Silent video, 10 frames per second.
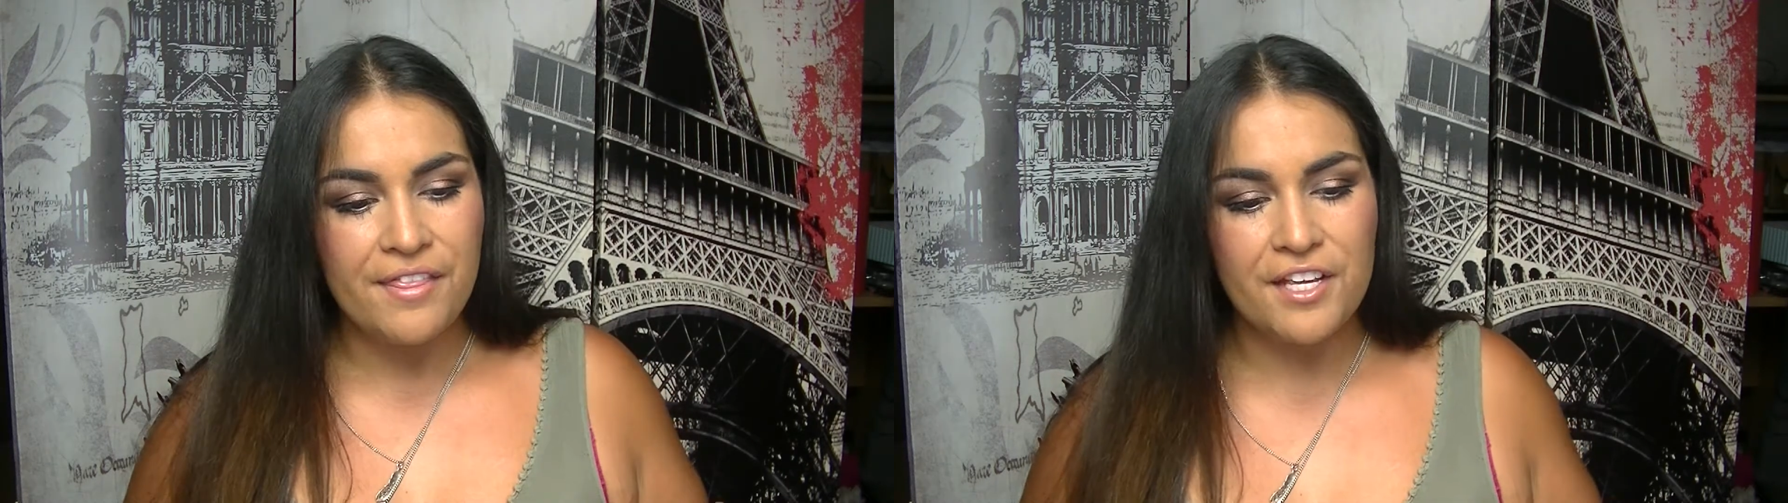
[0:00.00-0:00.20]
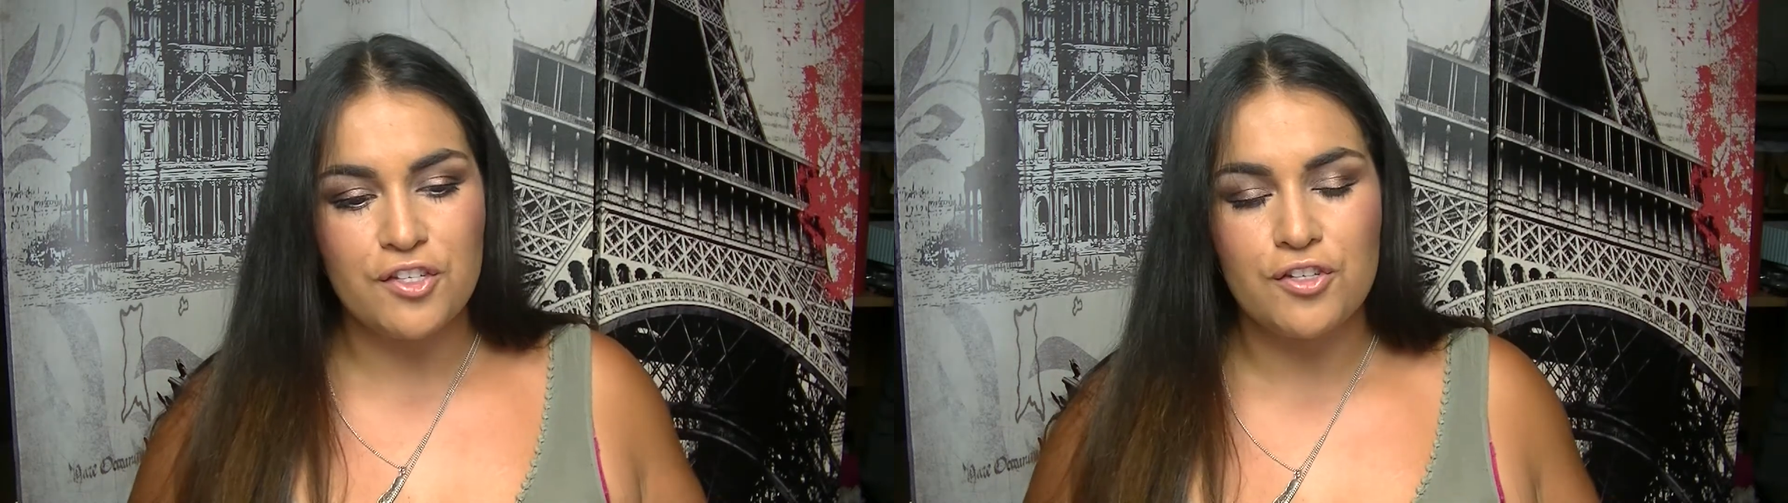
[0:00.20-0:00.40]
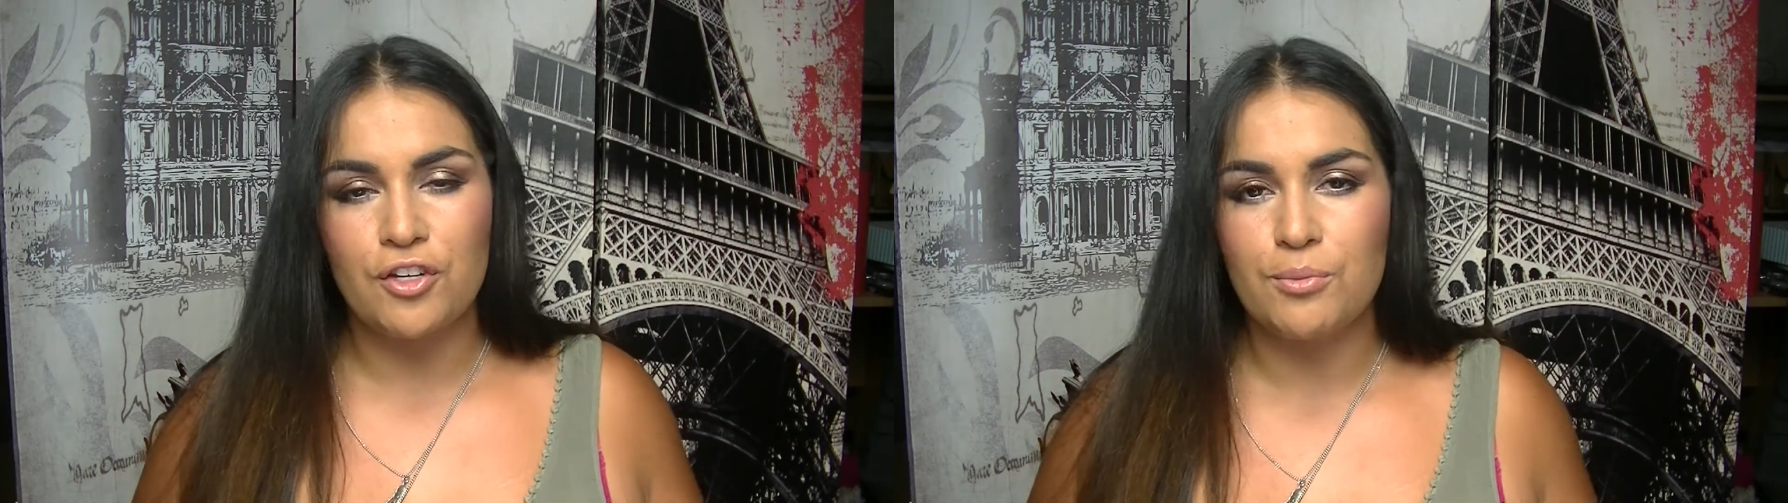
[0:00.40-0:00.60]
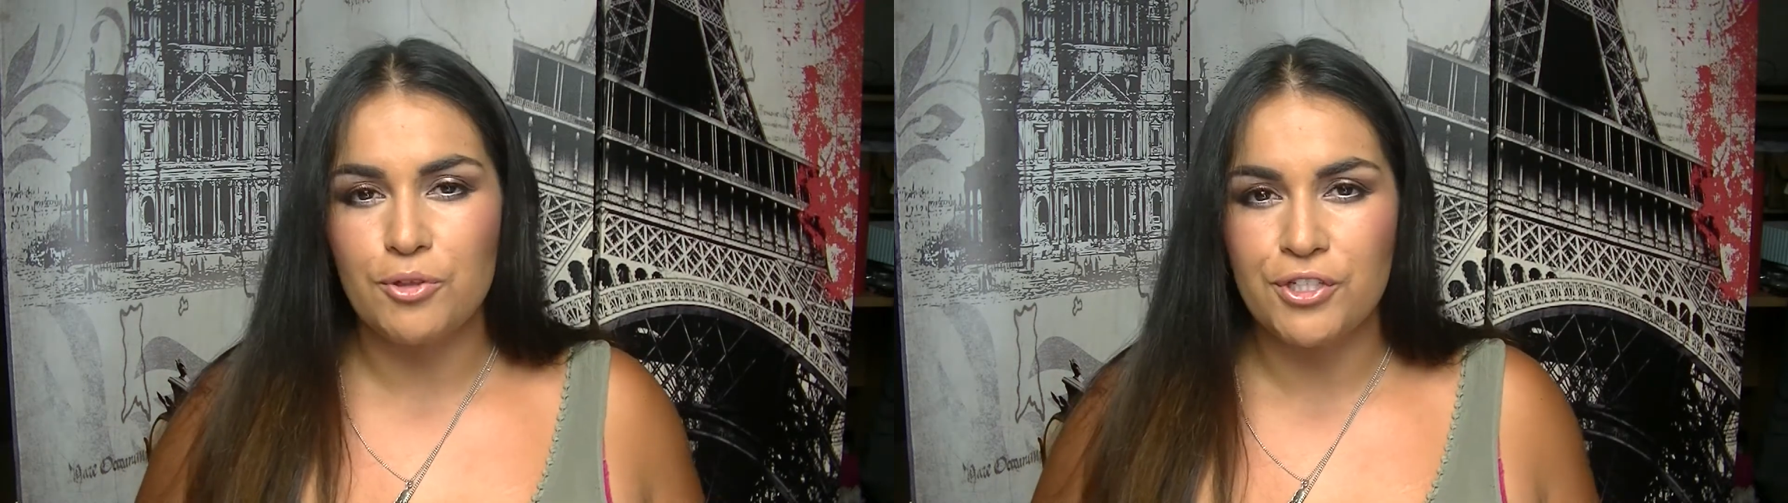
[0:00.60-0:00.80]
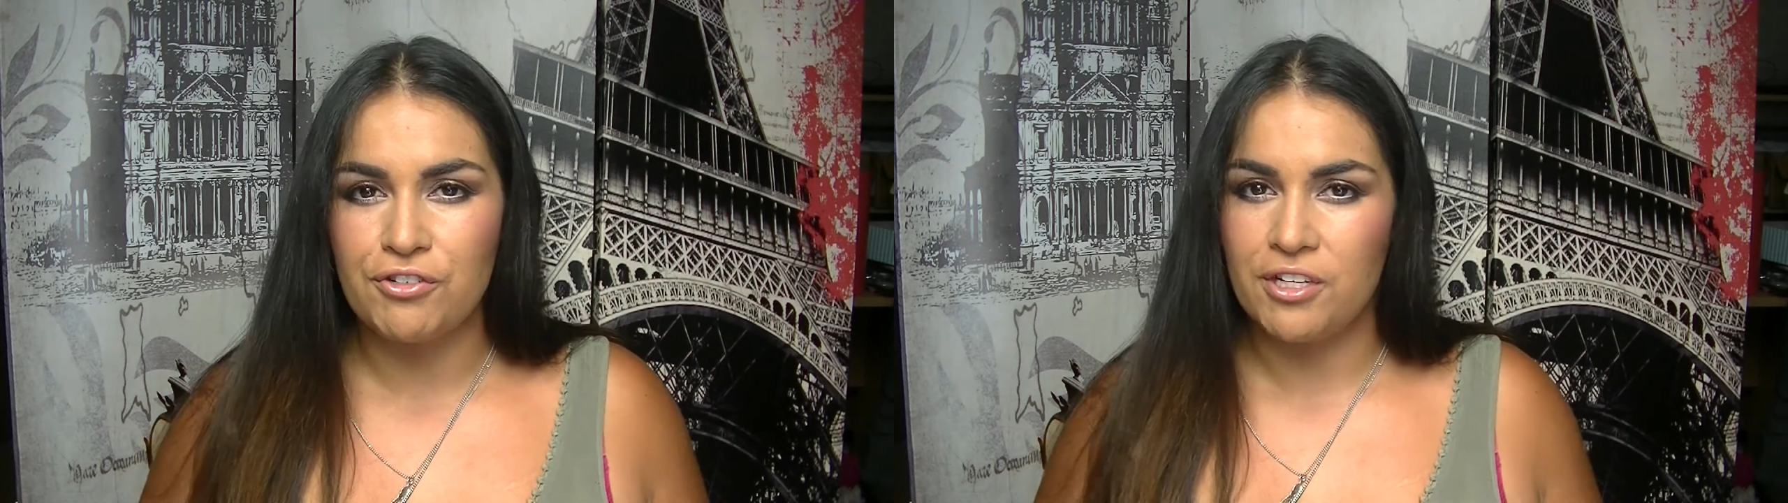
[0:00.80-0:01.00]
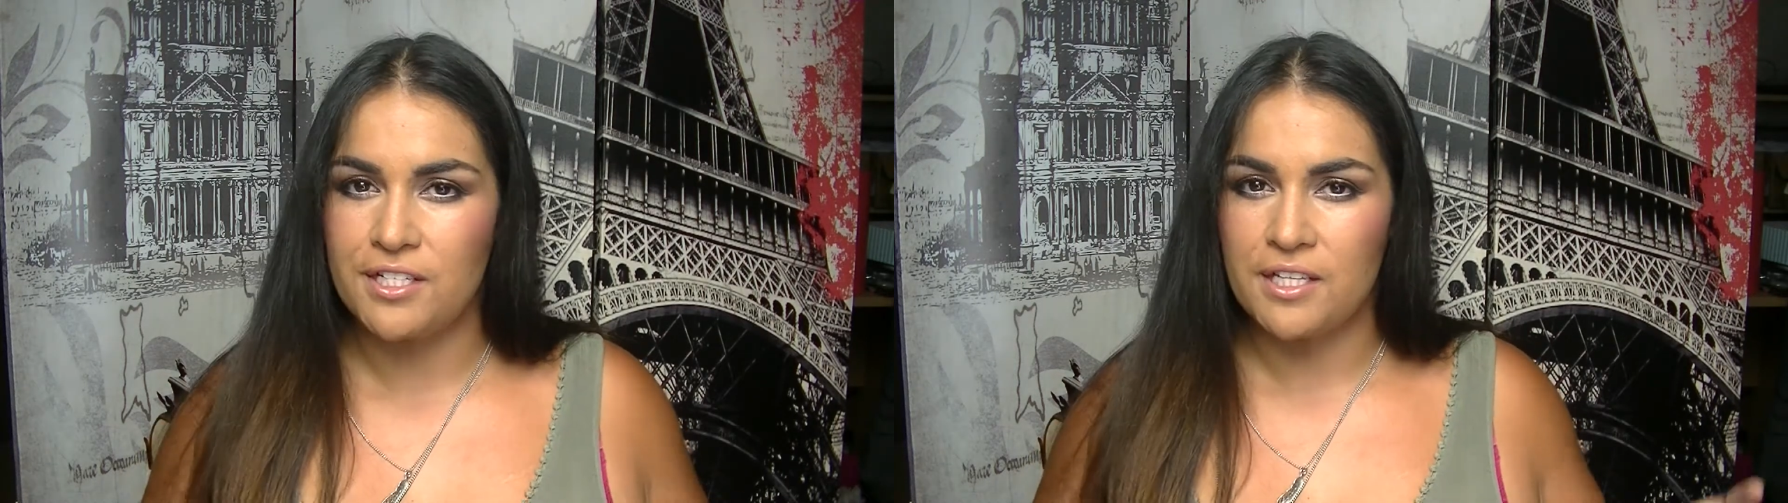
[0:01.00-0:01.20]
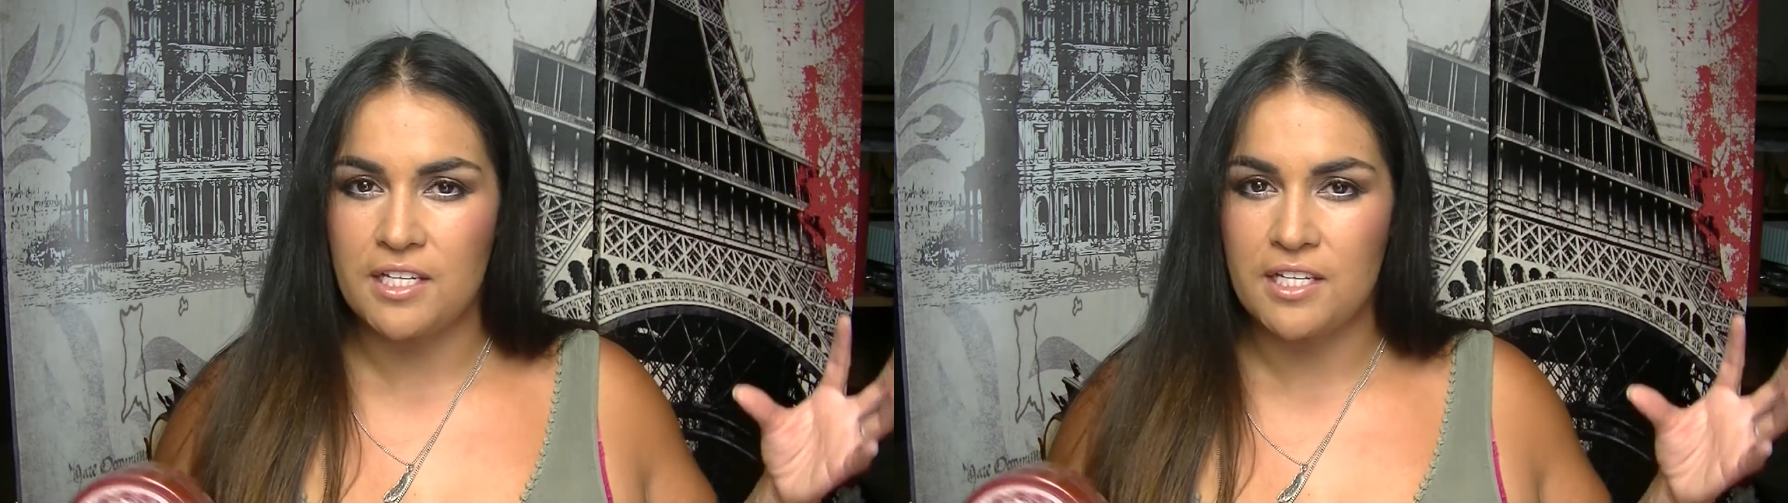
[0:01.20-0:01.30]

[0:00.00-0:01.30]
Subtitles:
They're so moisturizing,